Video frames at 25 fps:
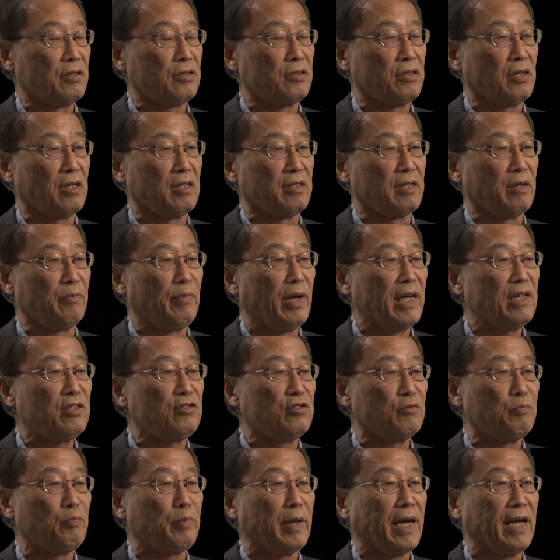The
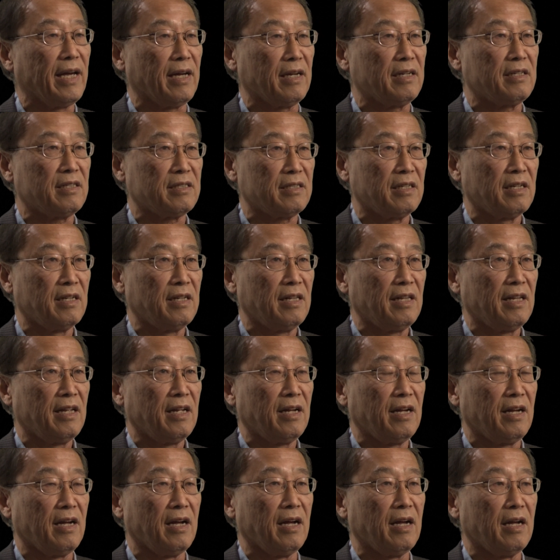major banks
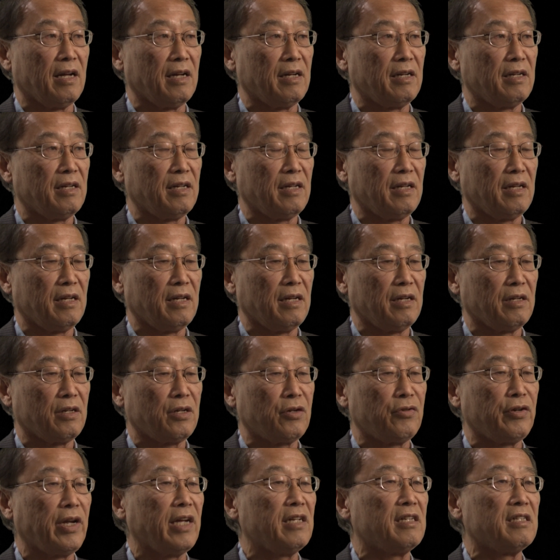
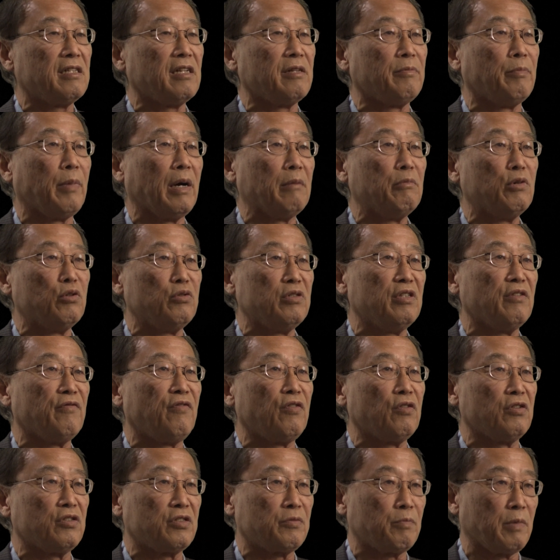created the bubble in the
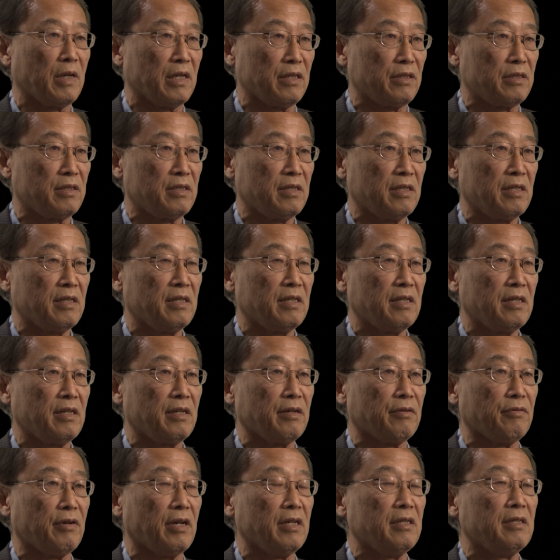first place,
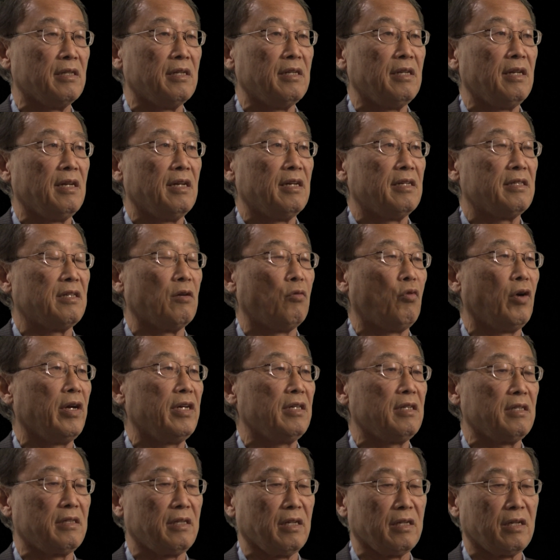right? The
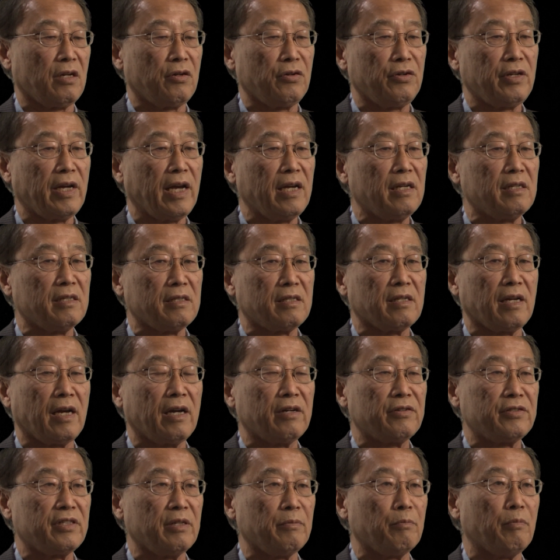way that they created the
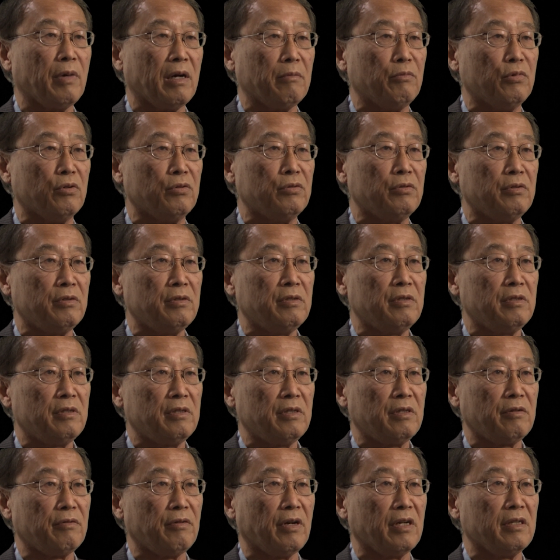housing bubble,
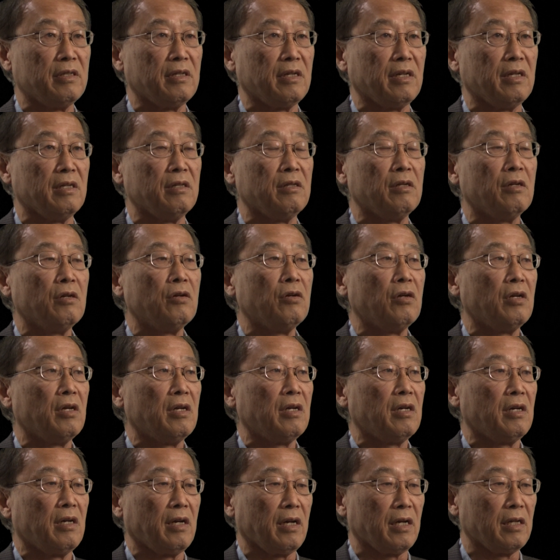right, in
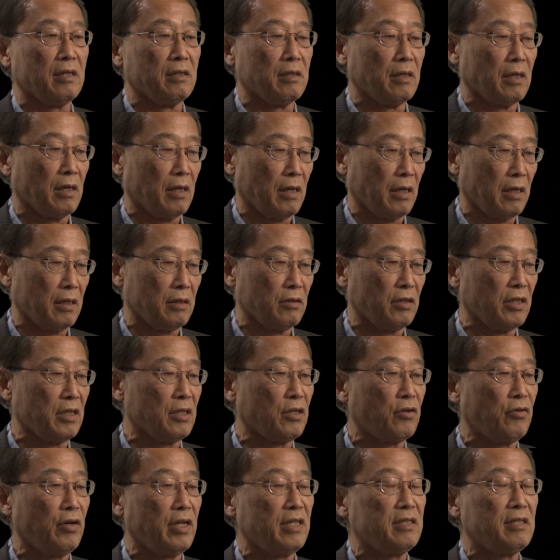
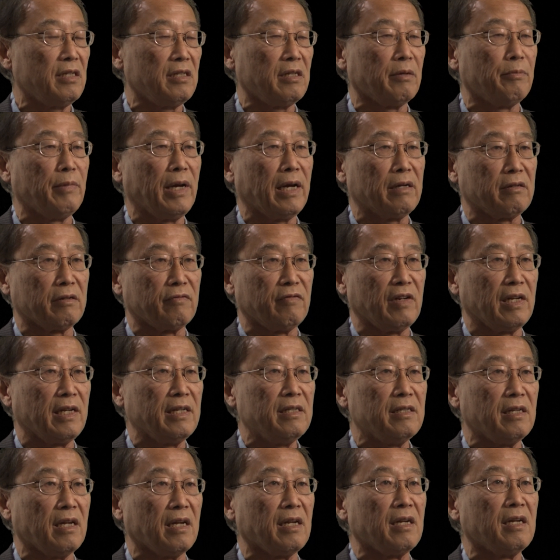increasing the amount of
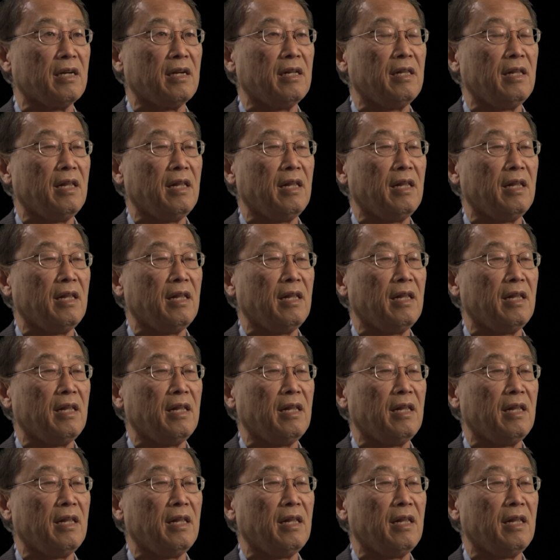lending,